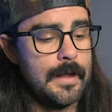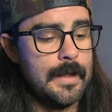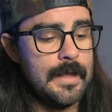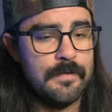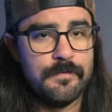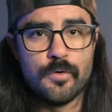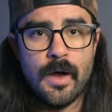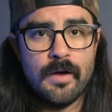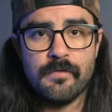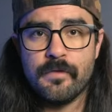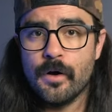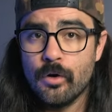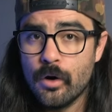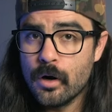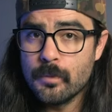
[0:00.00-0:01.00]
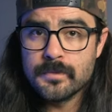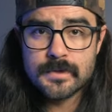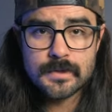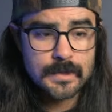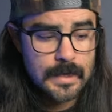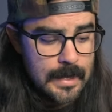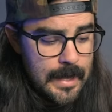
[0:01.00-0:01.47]
If you have
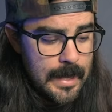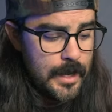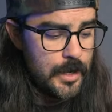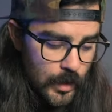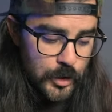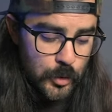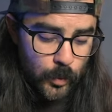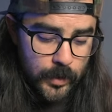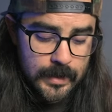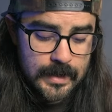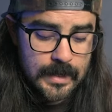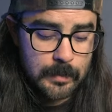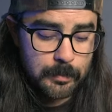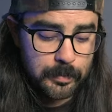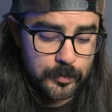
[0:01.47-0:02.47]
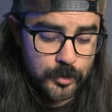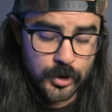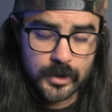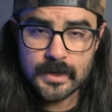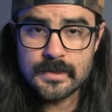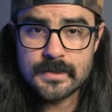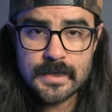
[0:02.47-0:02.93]
firearms and you want to keep your
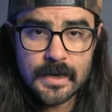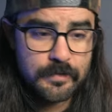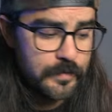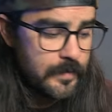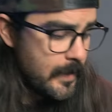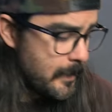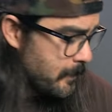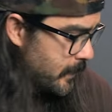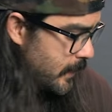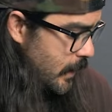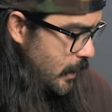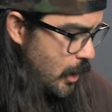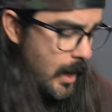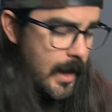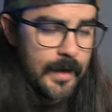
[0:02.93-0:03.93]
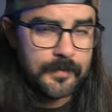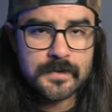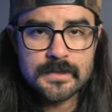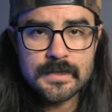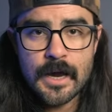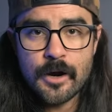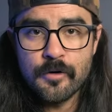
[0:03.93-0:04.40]
kids safe and not have
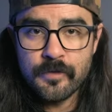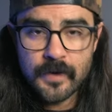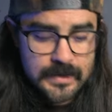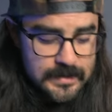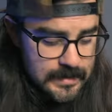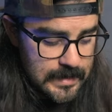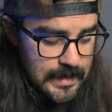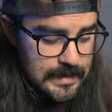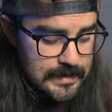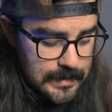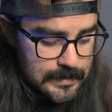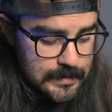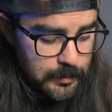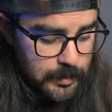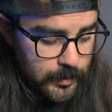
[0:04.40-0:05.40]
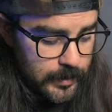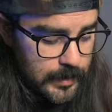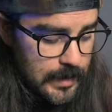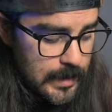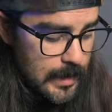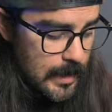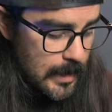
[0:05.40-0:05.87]
to sacrifice the
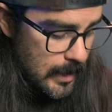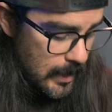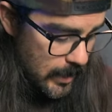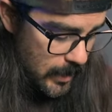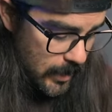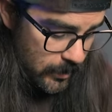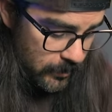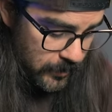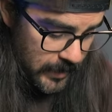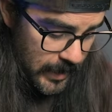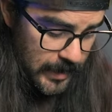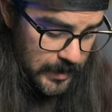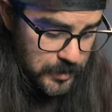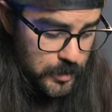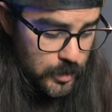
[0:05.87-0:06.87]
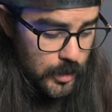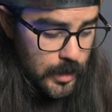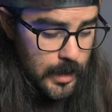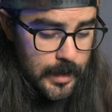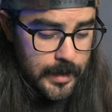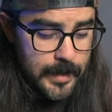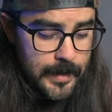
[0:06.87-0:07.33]
accessibility of getting to your
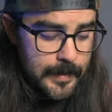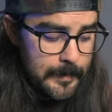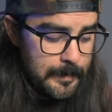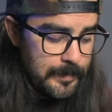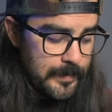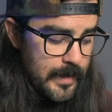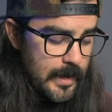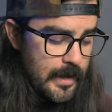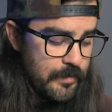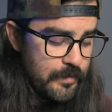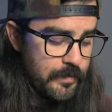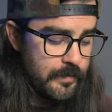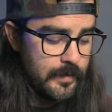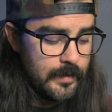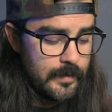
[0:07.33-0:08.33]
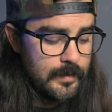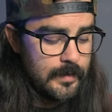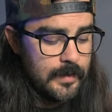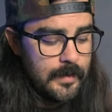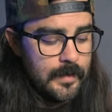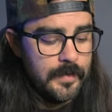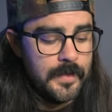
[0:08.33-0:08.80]
gun if
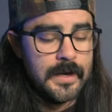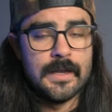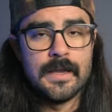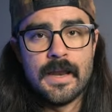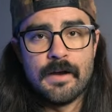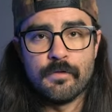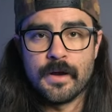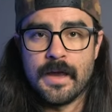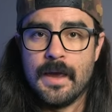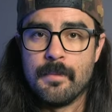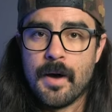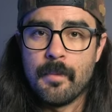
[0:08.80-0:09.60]
the need ever came